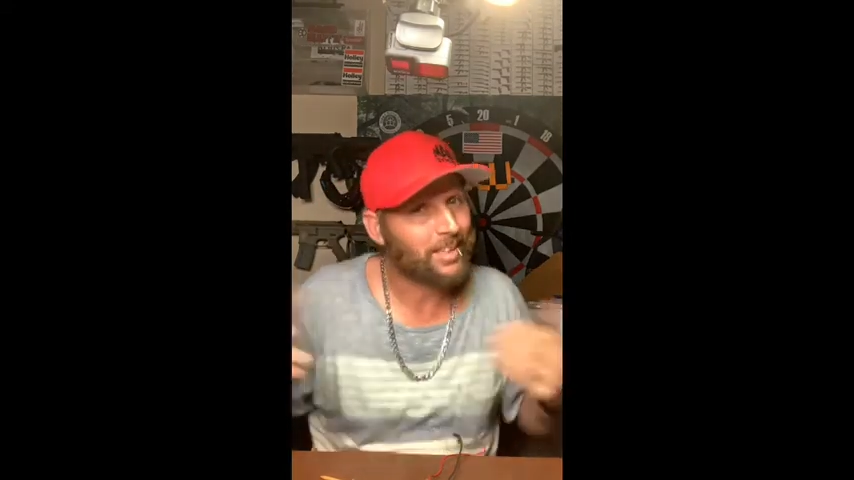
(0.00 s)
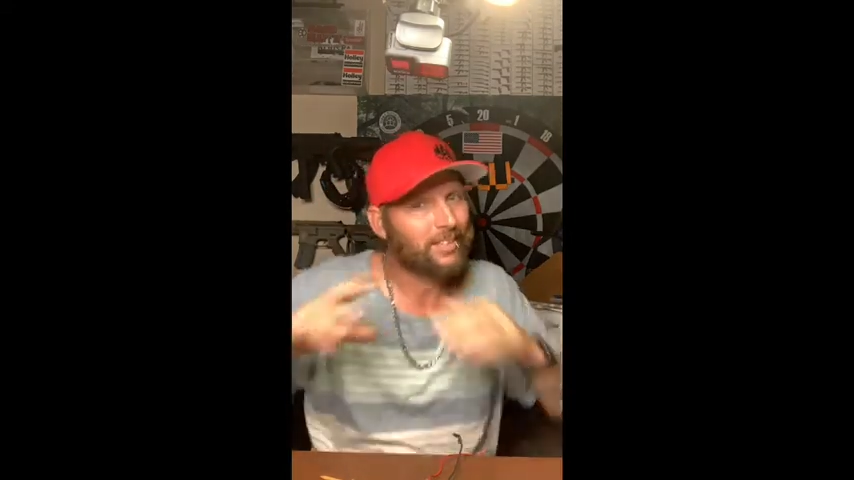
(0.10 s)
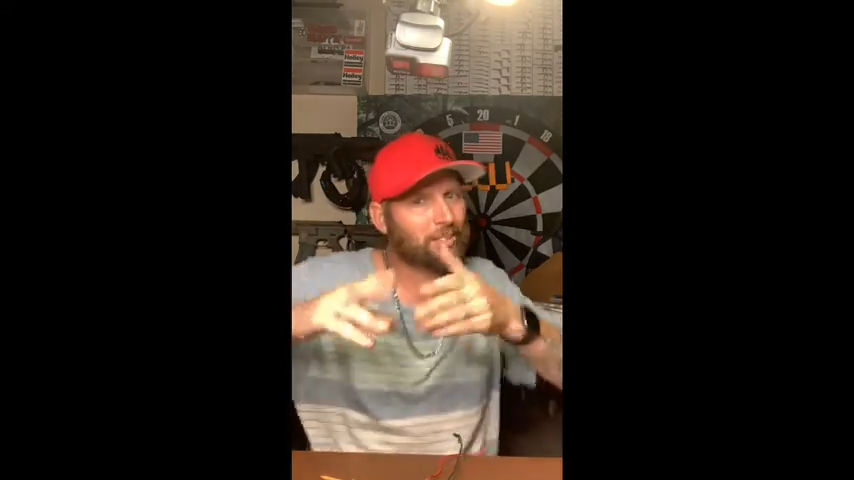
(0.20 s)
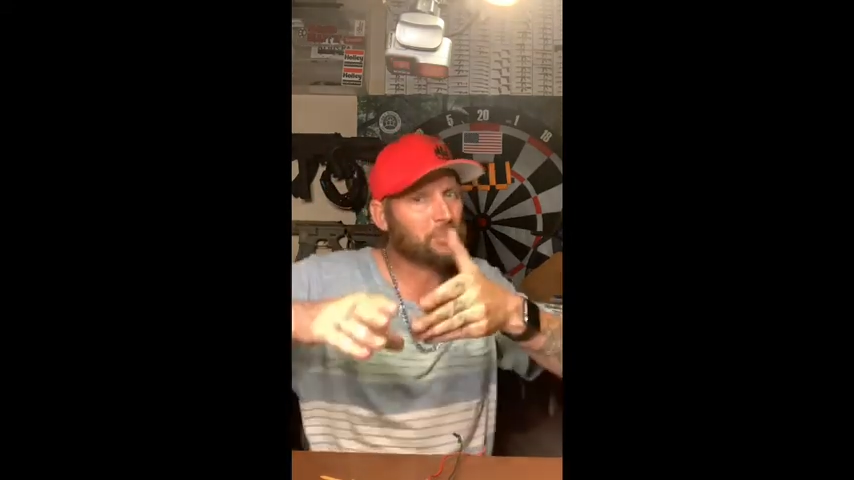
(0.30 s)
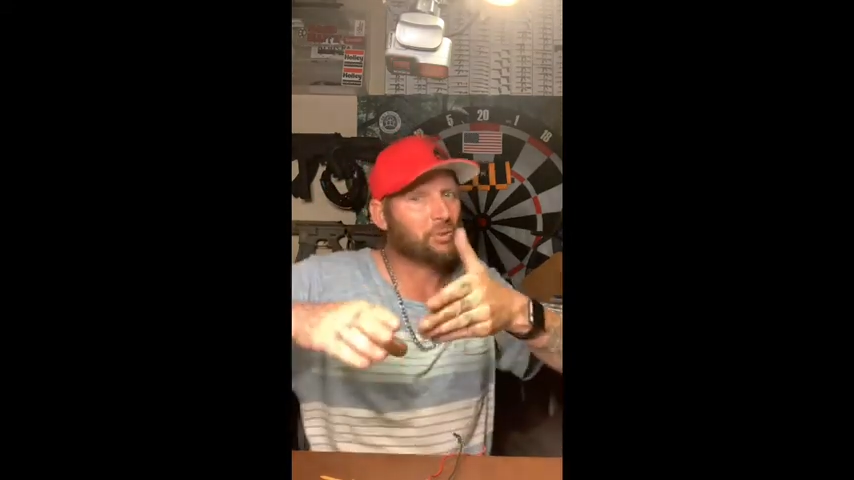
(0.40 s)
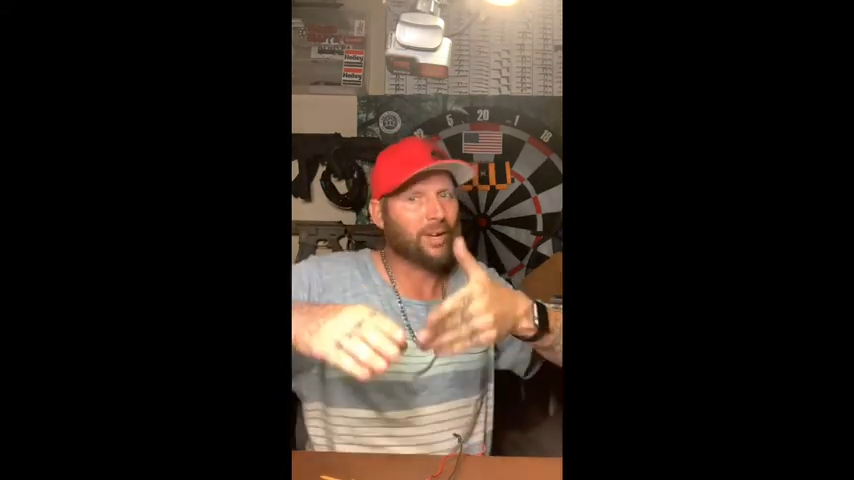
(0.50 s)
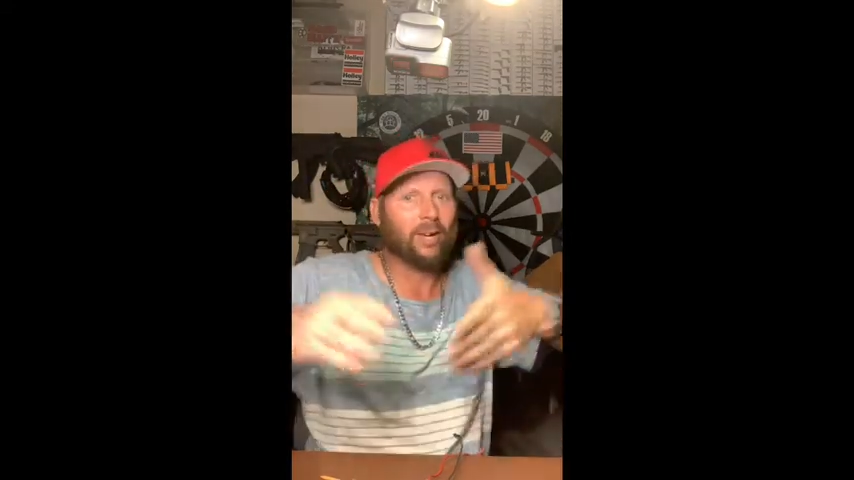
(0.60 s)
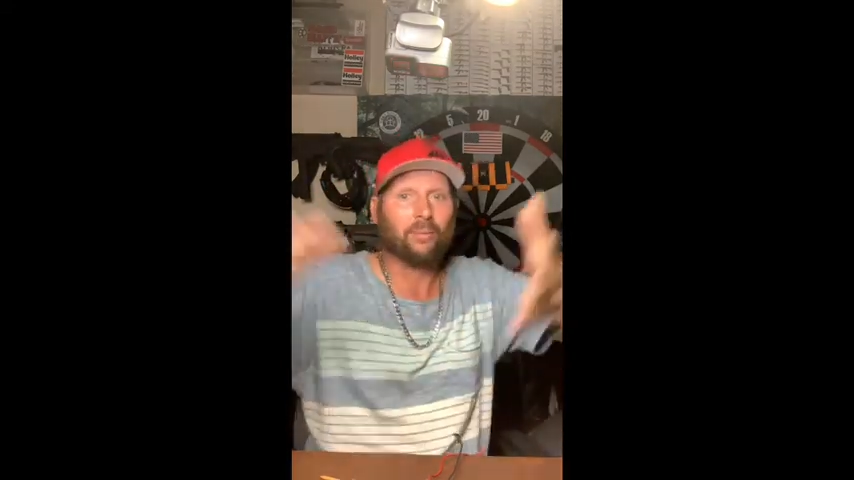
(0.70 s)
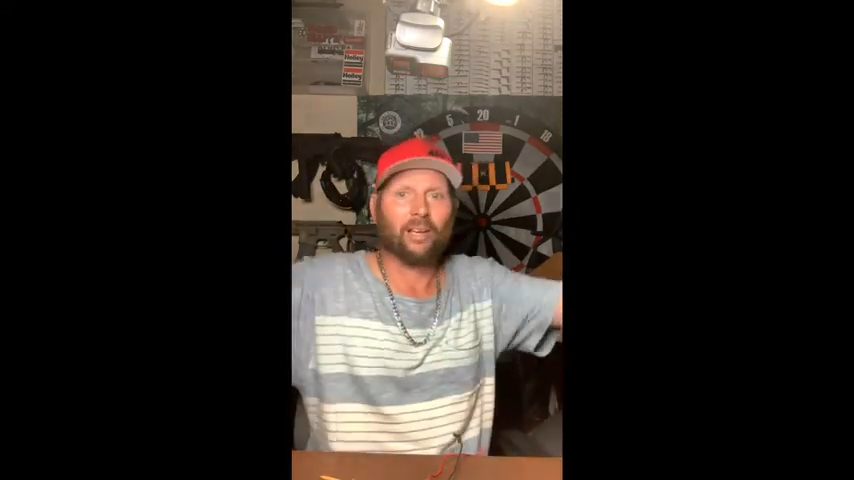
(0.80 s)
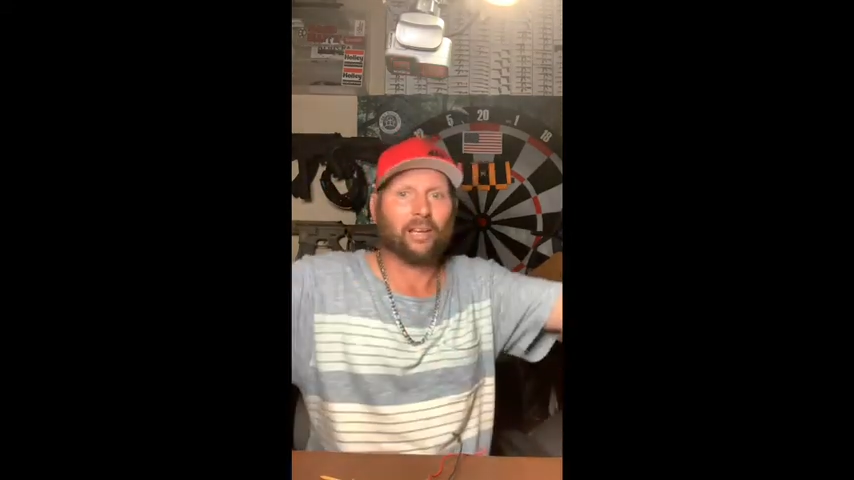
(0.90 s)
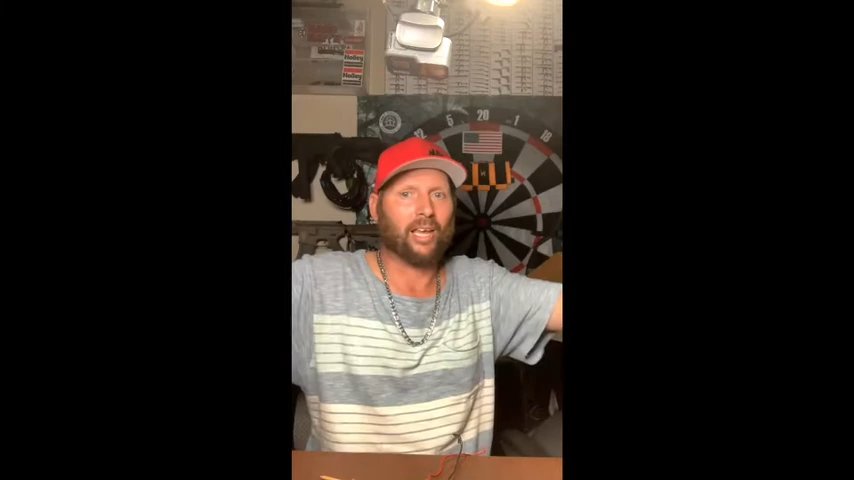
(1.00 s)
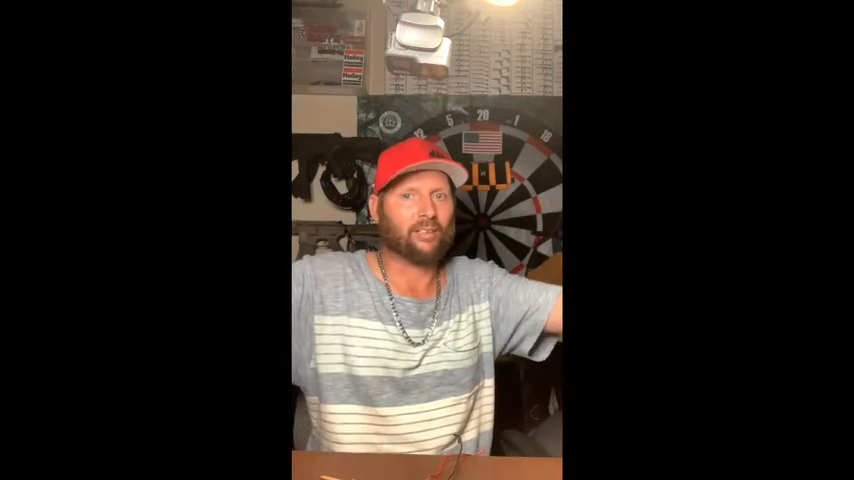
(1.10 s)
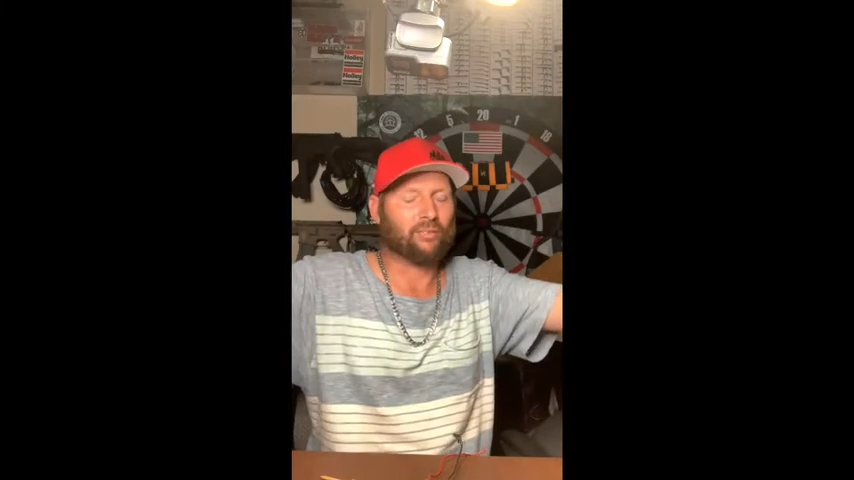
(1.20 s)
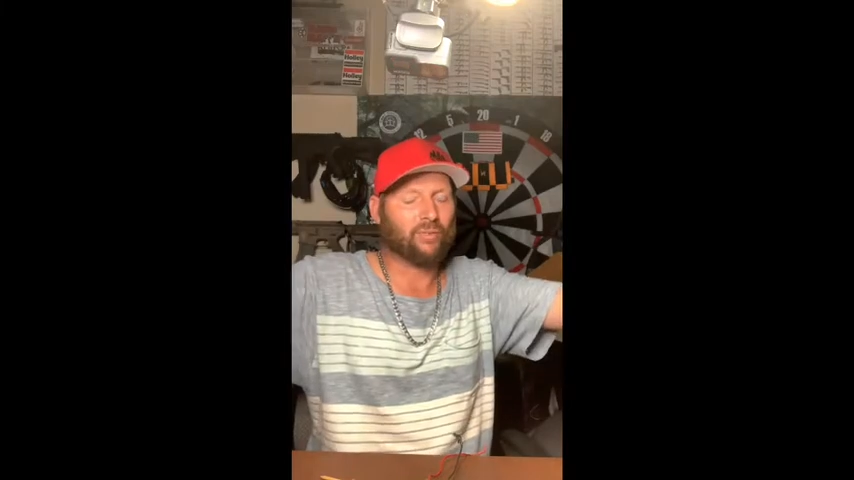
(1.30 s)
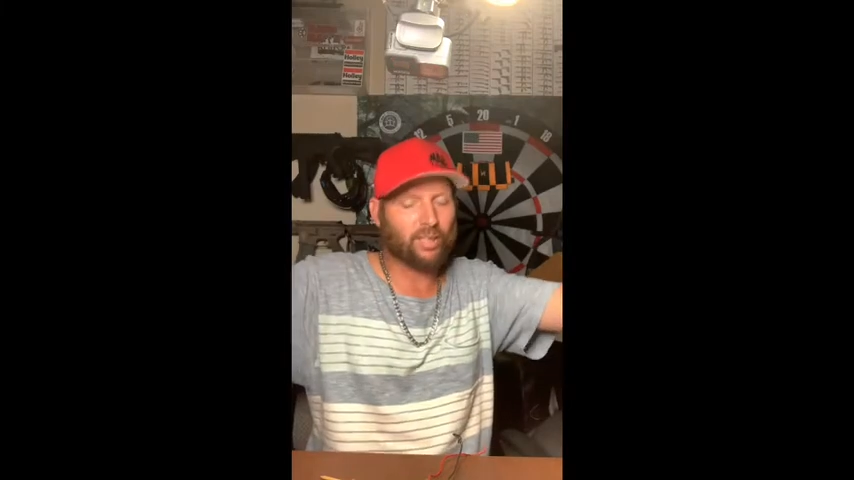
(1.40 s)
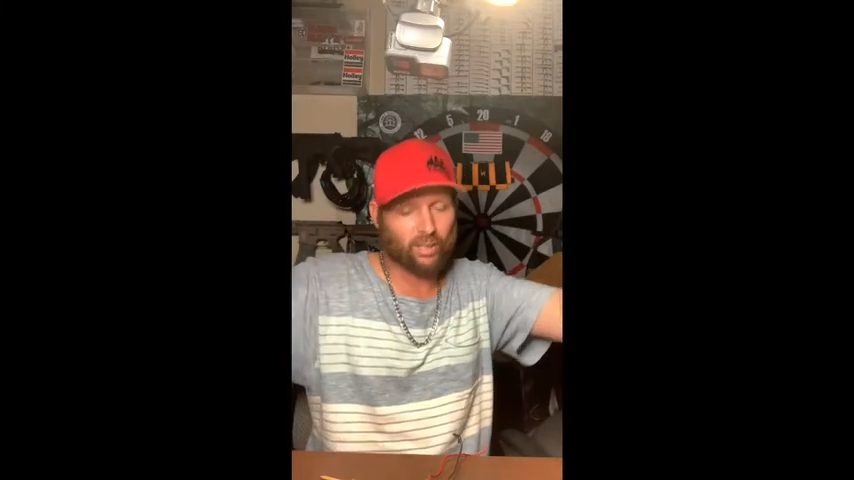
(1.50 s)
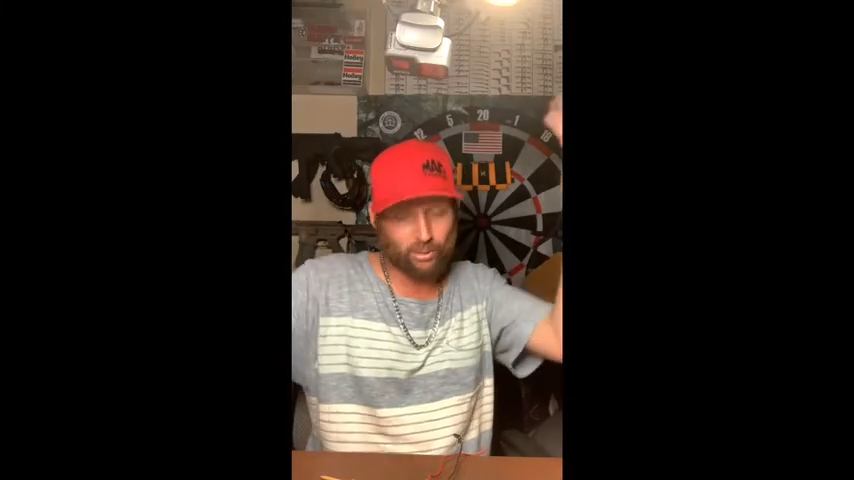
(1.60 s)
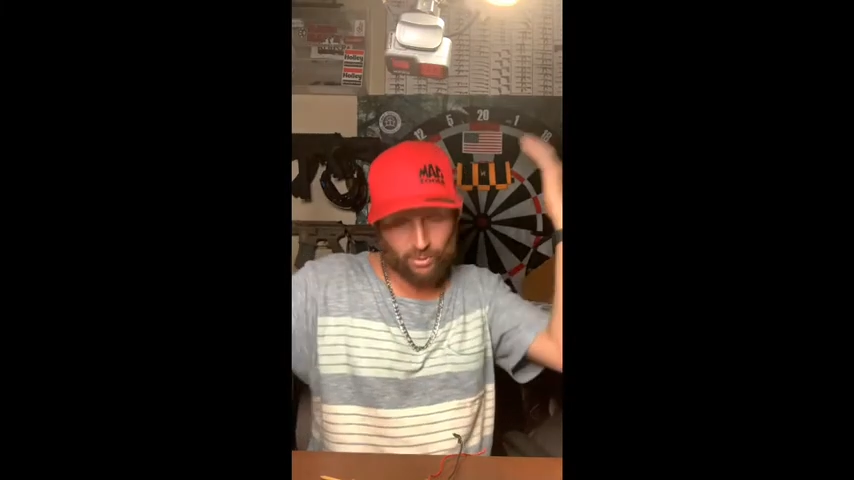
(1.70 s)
Subscribe, like this video,